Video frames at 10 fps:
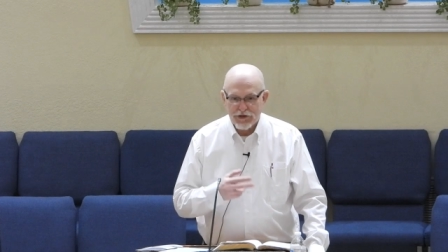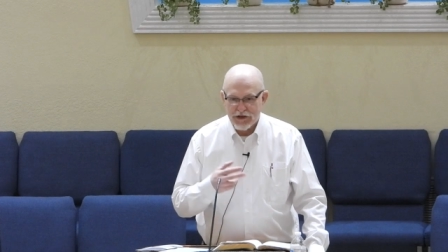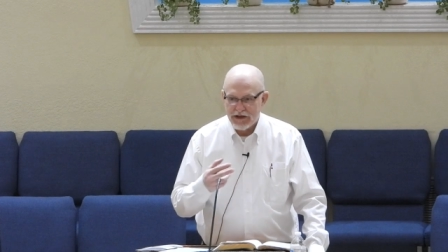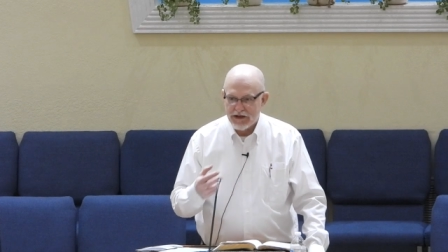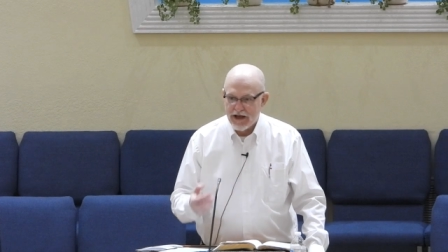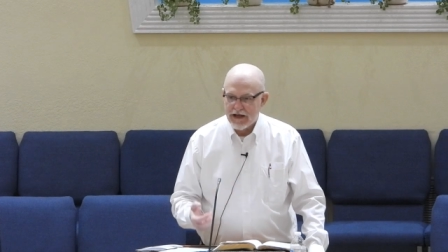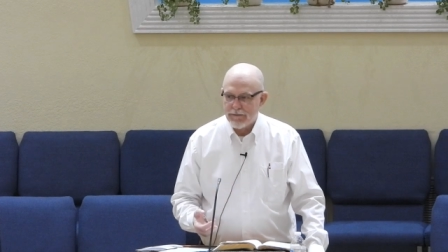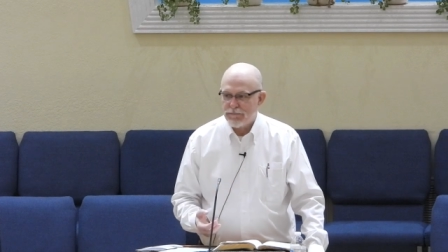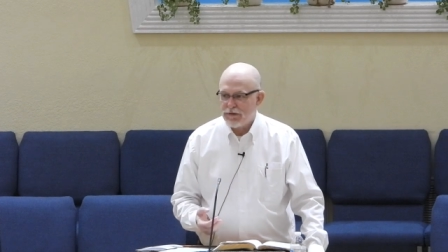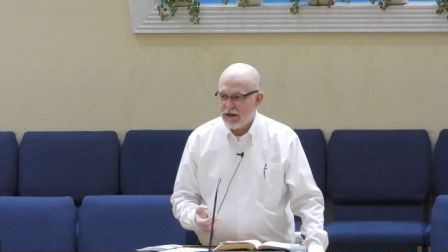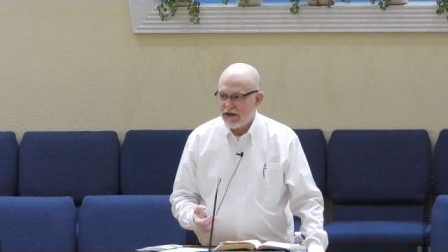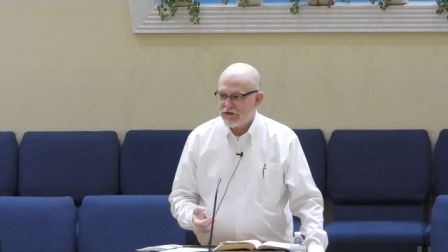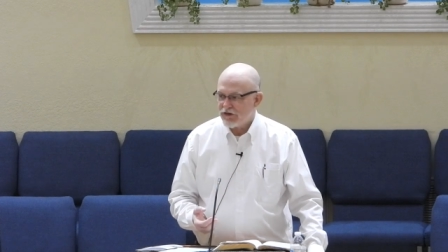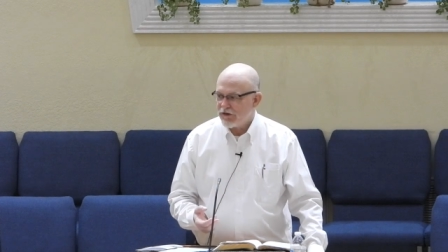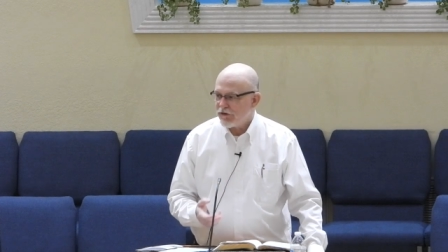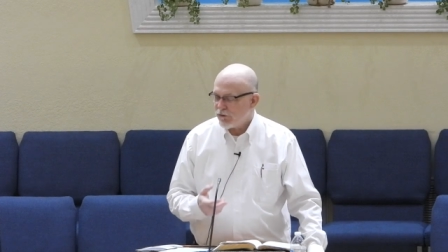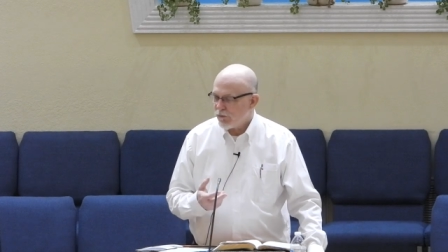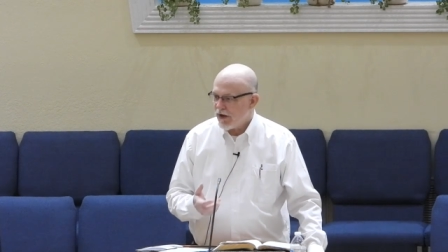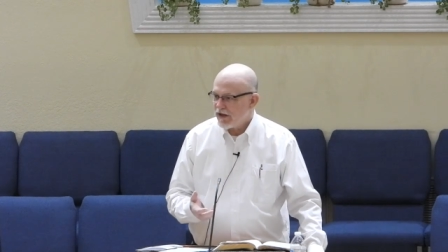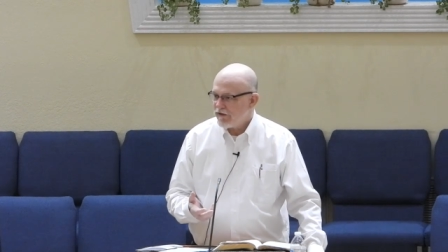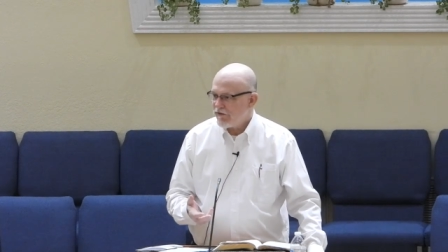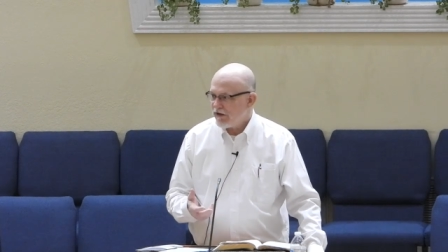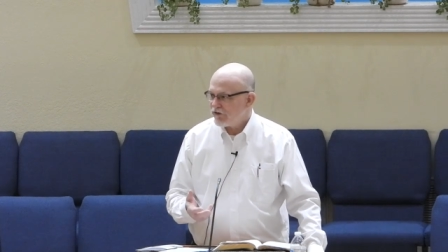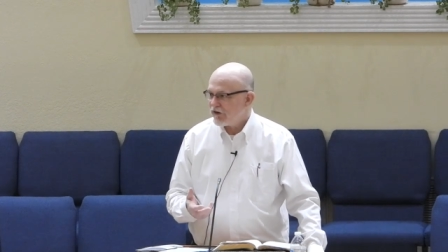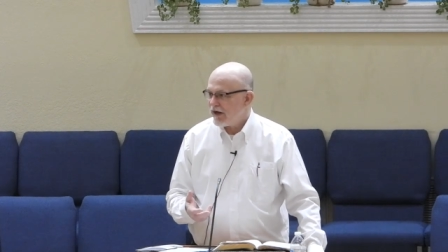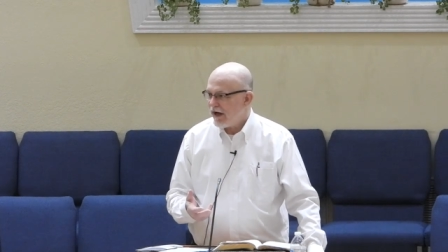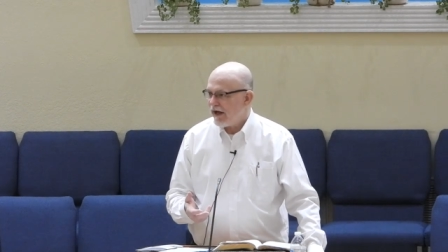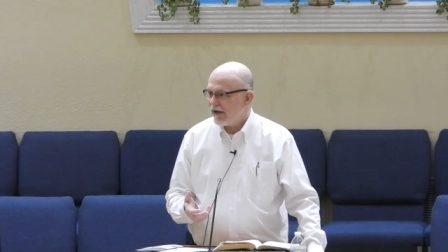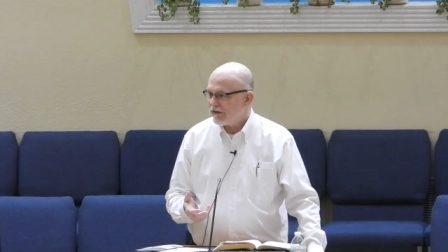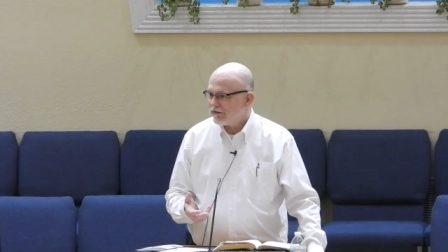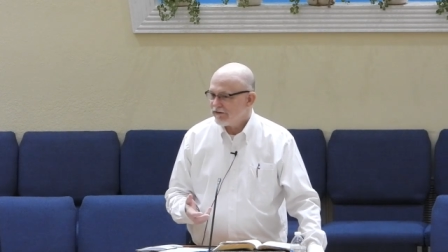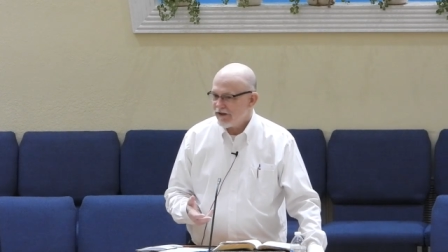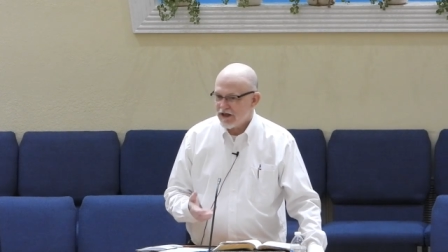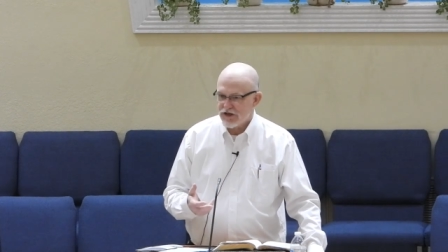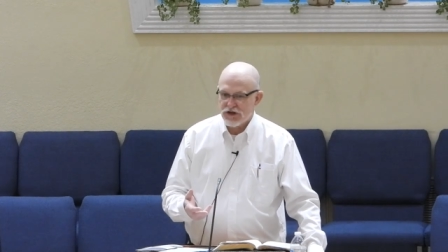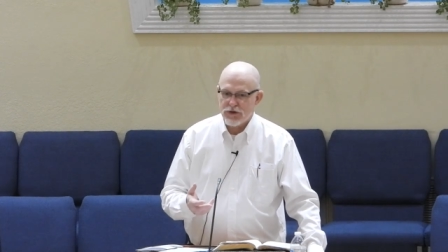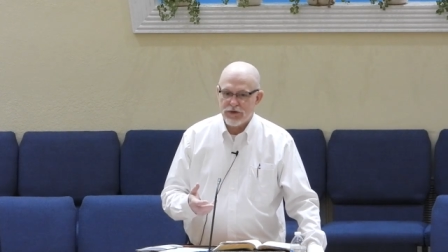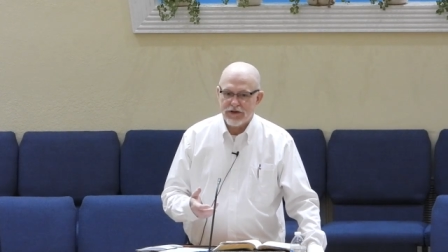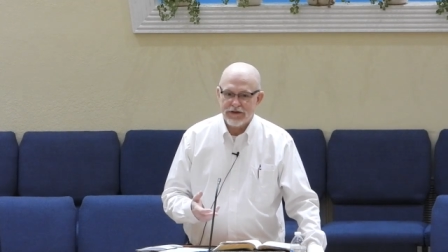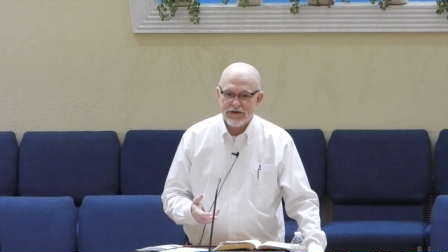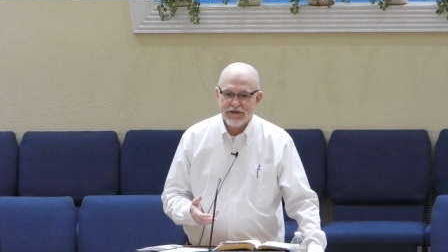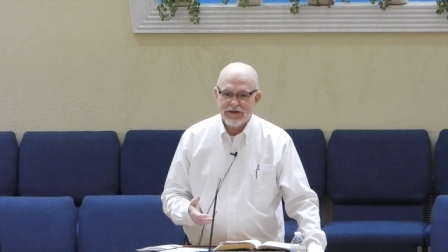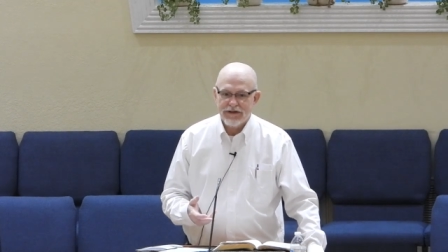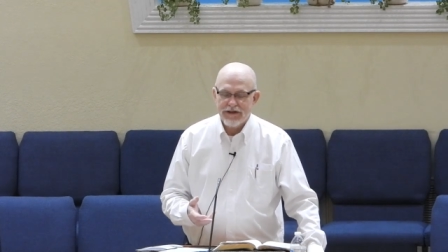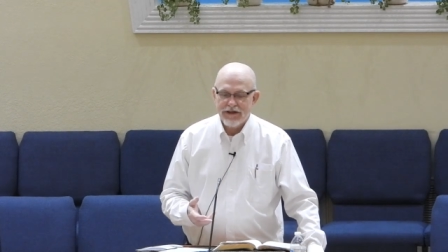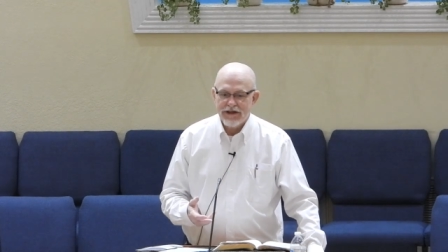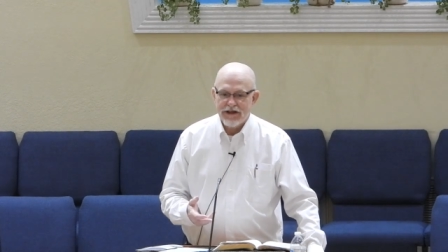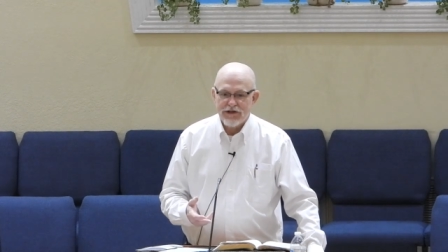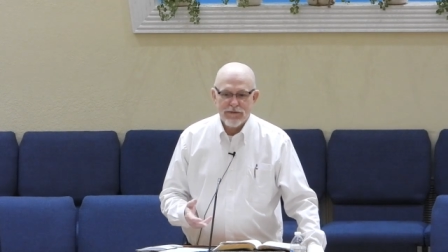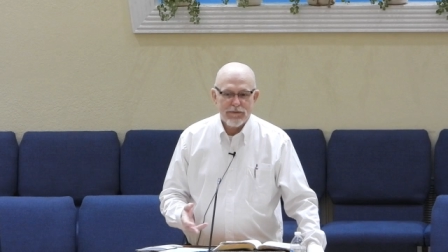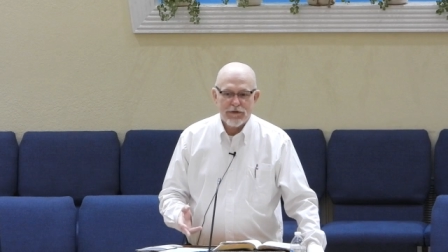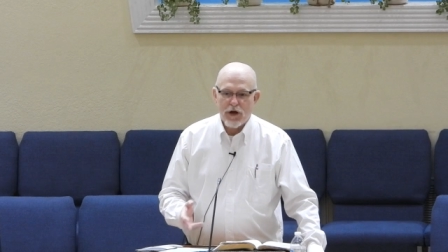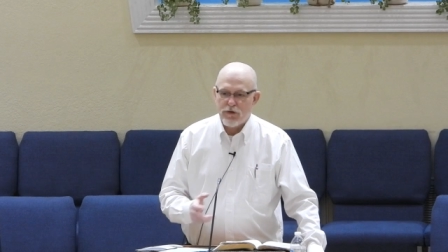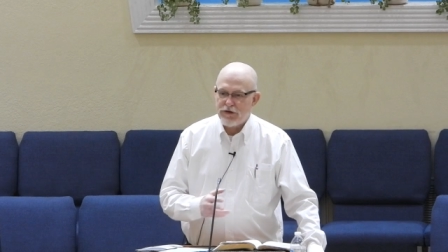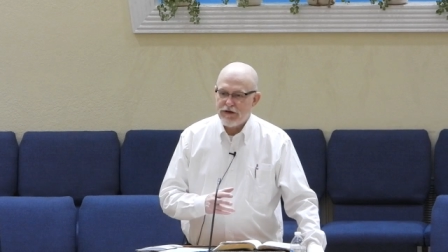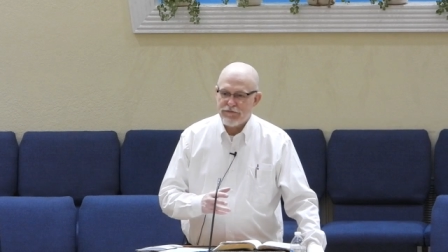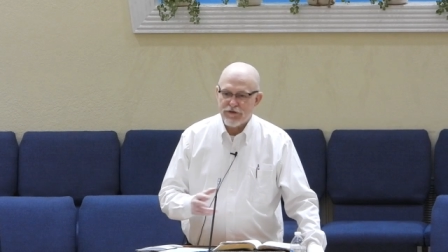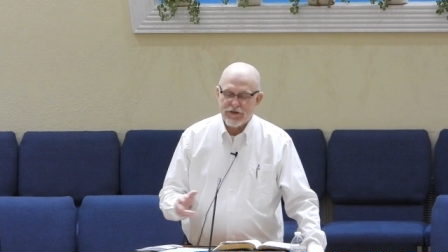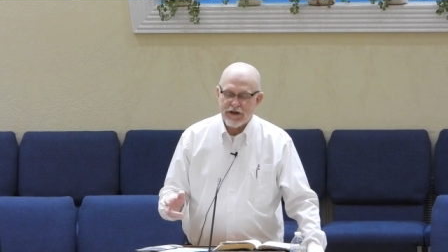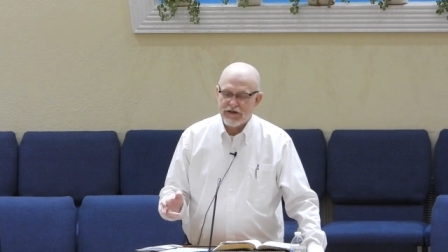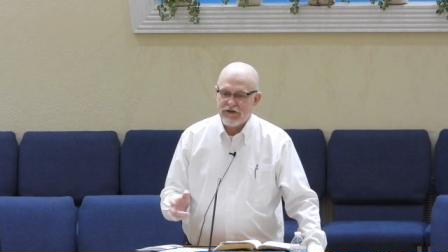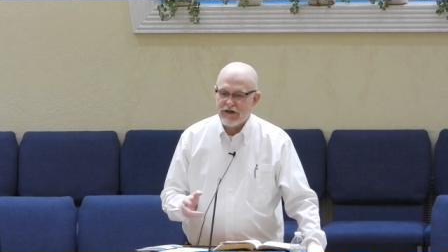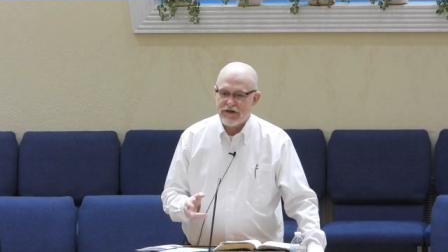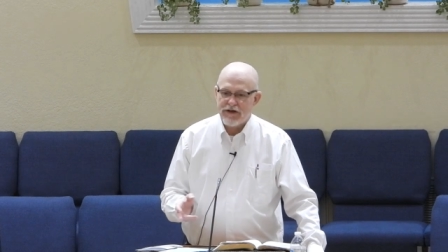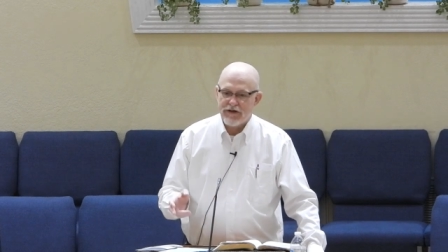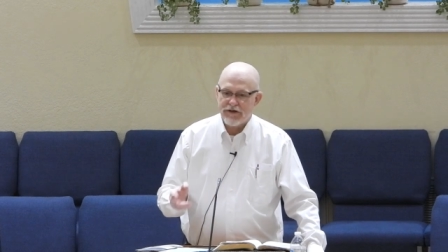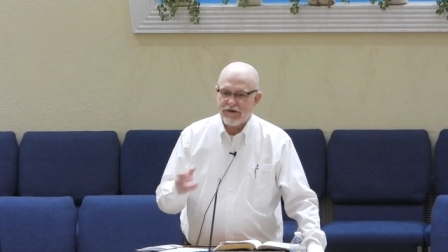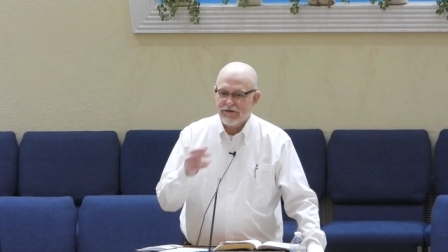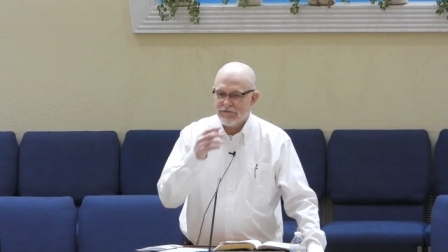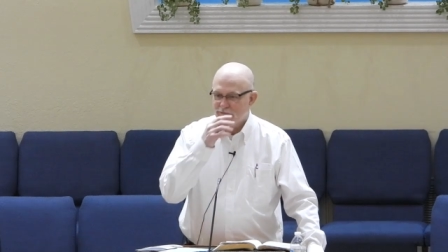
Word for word: that had taken place under the reign of Hezekiah in Judah. You remember all the different things he had done.